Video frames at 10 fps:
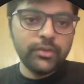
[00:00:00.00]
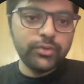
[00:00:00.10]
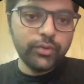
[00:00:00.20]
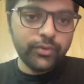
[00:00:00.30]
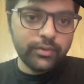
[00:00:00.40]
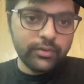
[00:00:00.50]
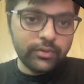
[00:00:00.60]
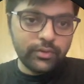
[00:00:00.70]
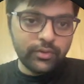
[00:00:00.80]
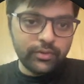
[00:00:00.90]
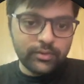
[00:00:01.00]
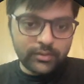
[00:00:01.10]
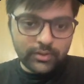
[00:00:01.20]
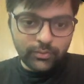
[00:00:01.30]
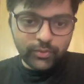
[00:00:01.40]
So
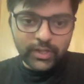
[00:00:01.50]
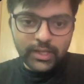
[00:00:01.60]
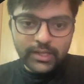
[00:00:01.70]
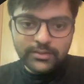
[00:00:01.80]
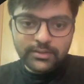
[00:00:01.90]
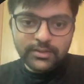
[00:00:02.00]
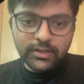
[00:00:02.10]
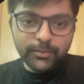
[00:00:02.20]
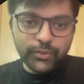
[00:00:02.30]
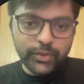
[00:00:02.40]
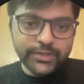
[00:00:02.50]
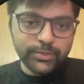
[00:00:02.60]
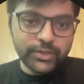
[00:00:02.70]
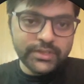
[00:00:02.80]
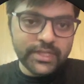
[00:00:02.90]
1 has come to its
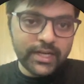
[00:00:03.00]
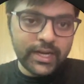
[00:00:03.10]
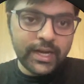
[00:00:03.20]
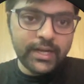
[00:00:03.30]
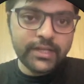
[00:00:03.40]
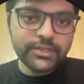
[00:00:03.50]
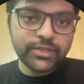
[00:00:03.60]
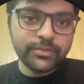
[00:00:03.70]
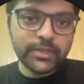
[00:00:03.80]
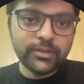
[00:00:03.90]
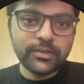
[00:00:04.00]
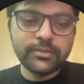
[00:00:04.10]
position, and rest of the